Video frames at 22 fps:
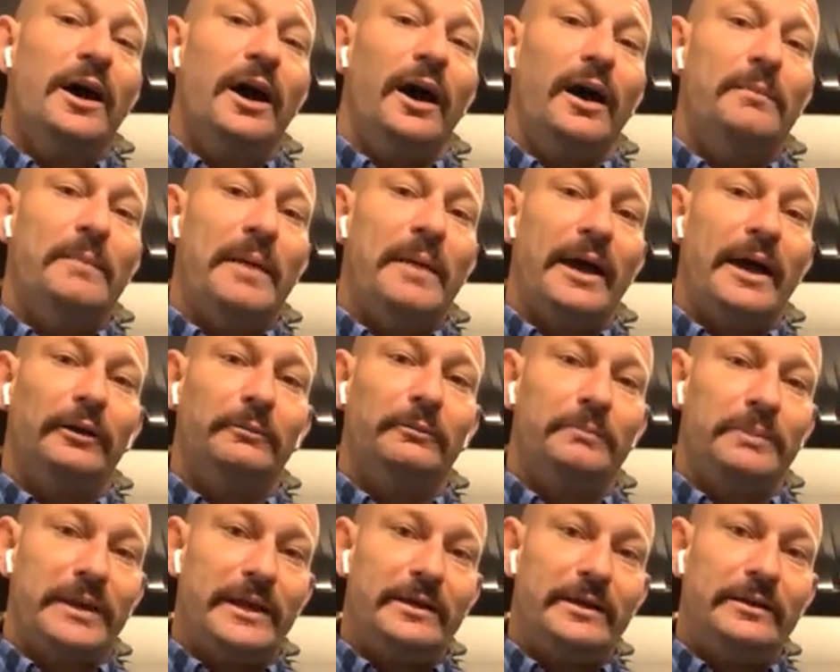
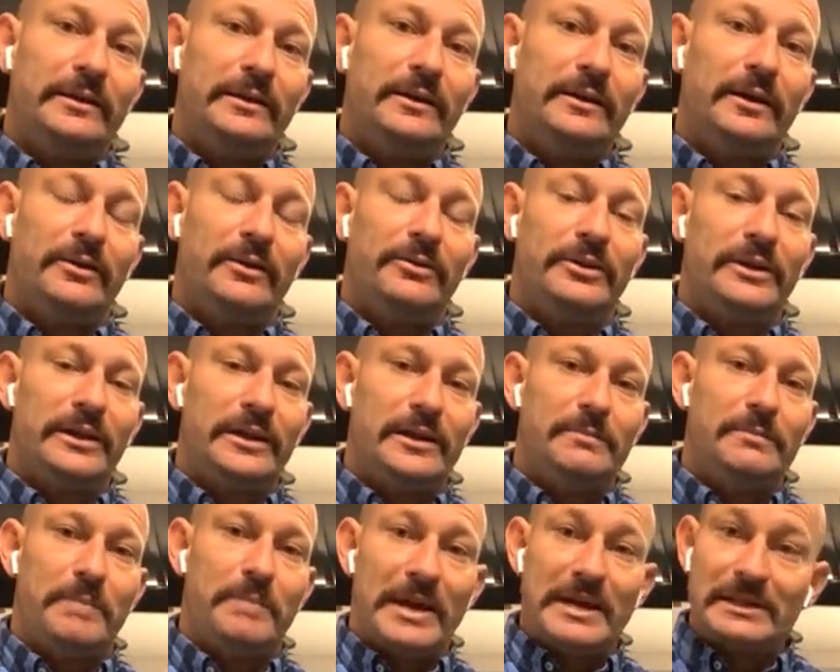LB,
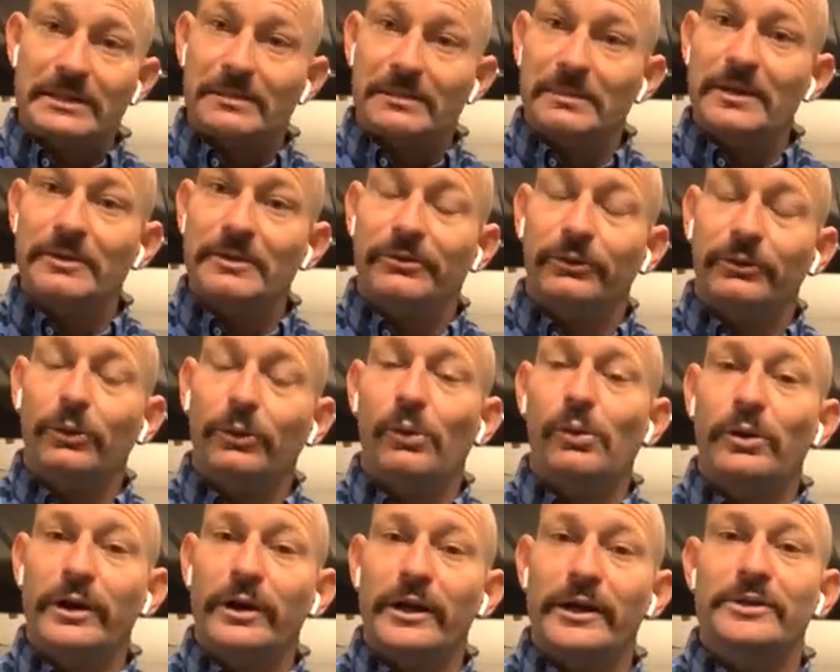the basement
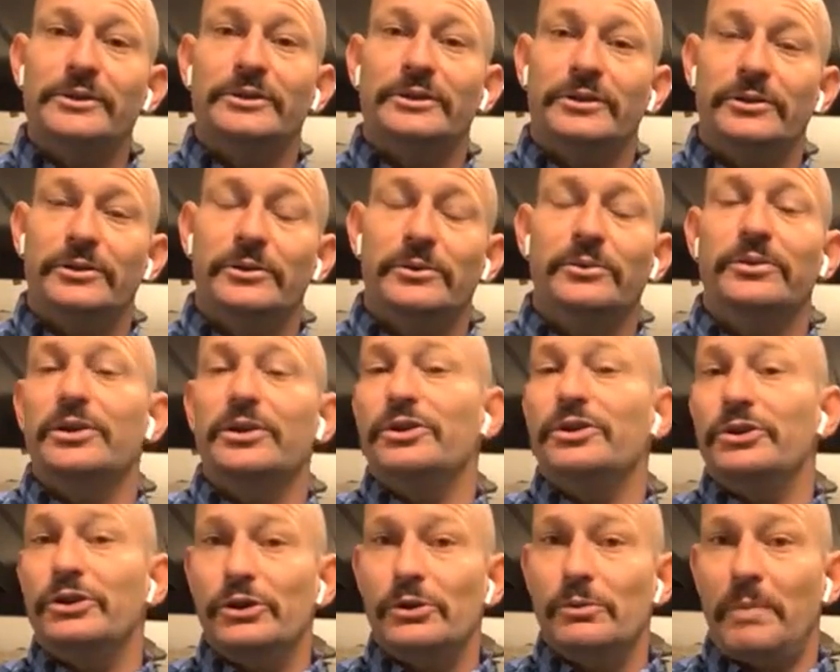floor, into the
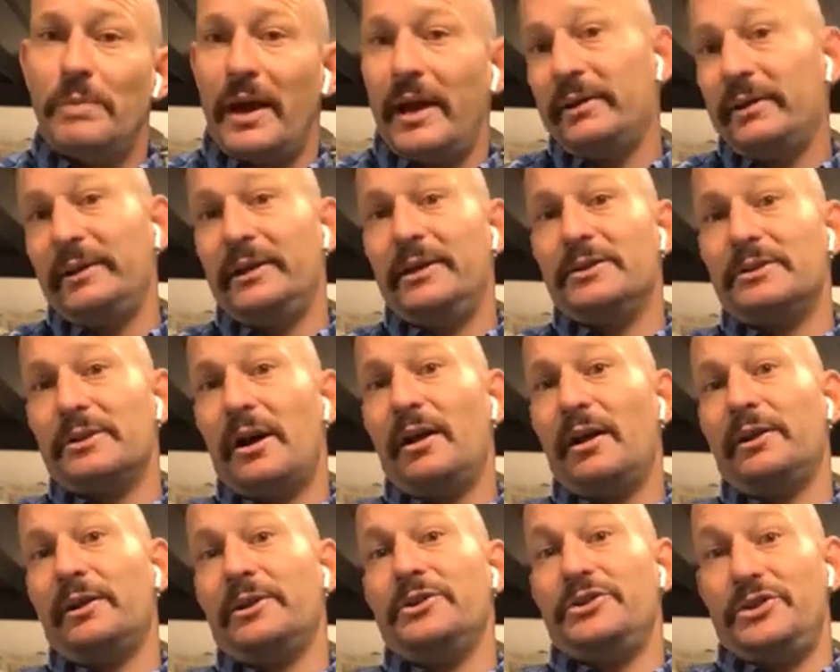new
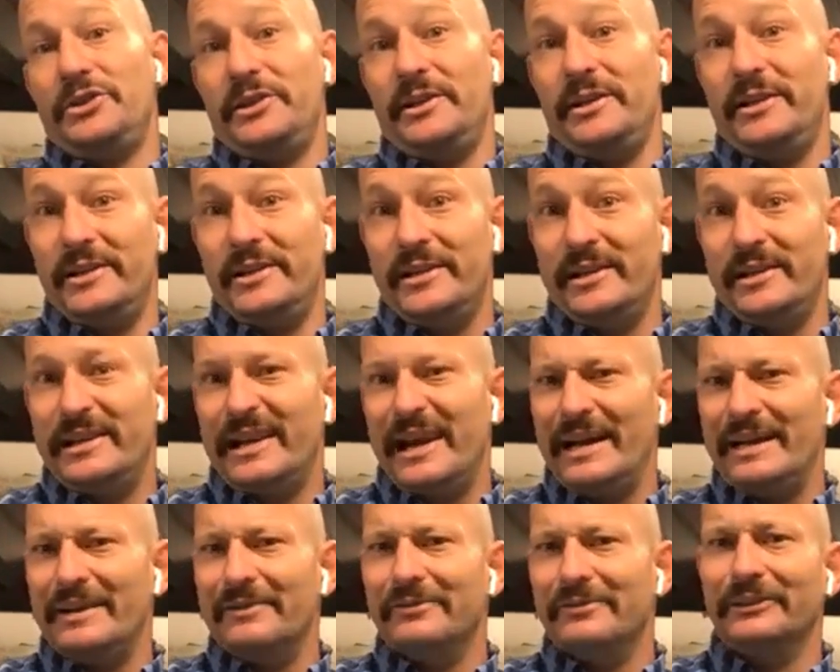paleontology
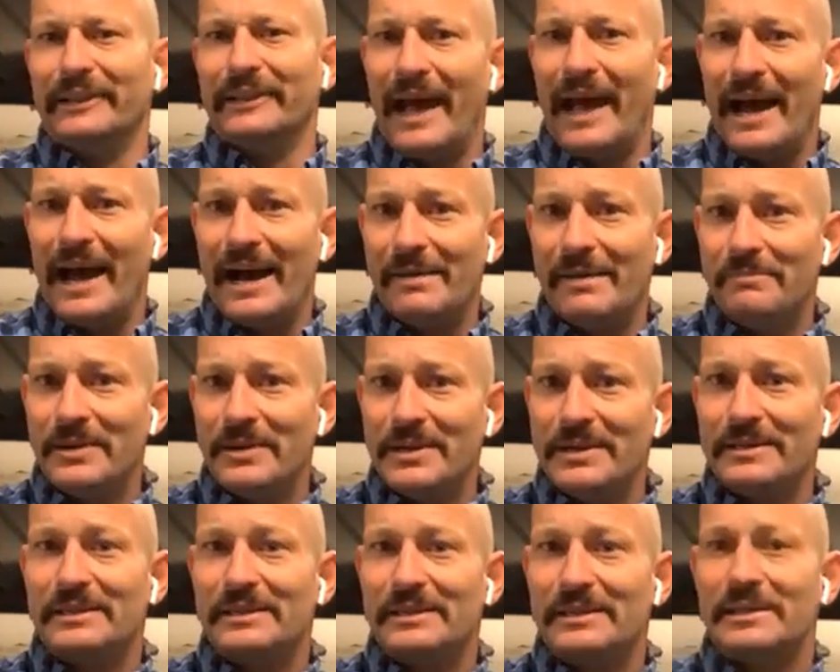kind of lab
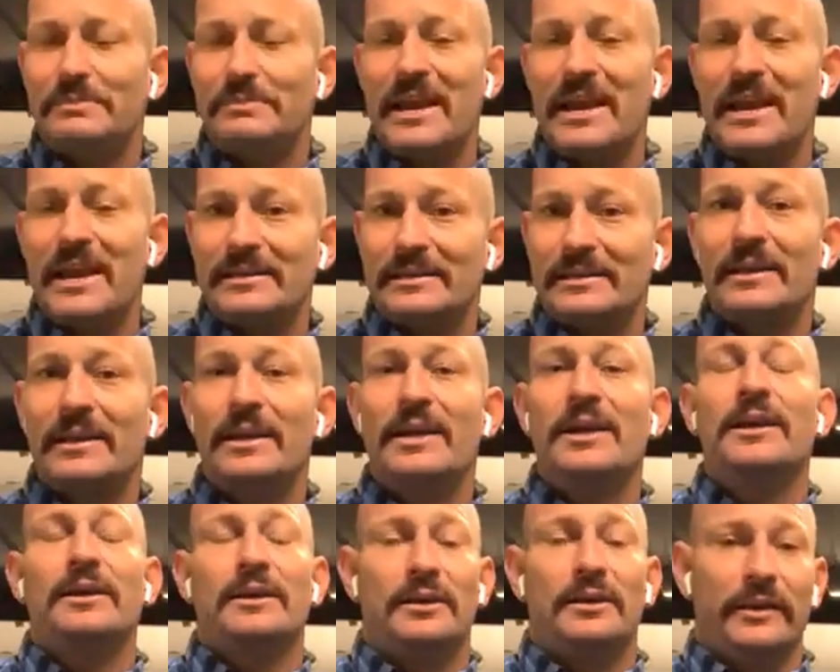space,
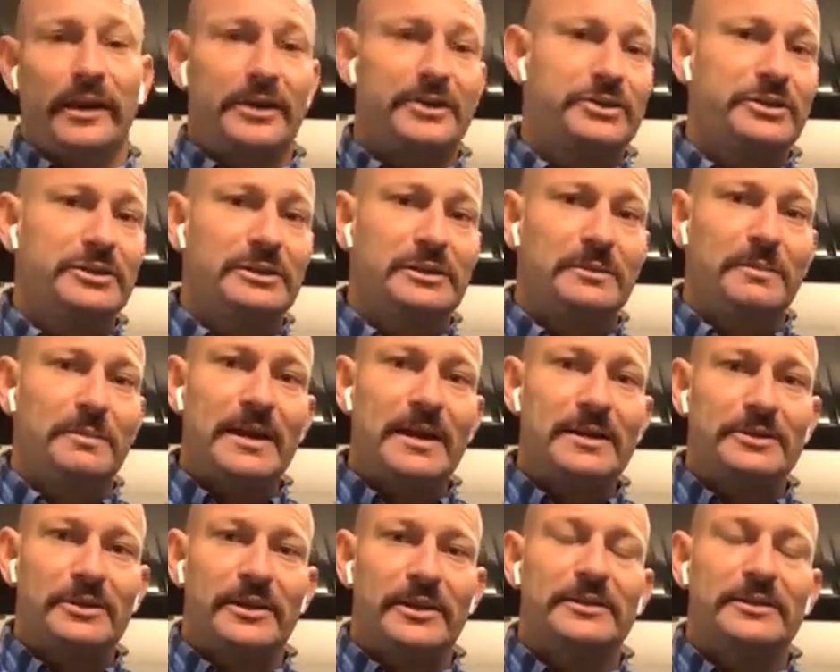collection space.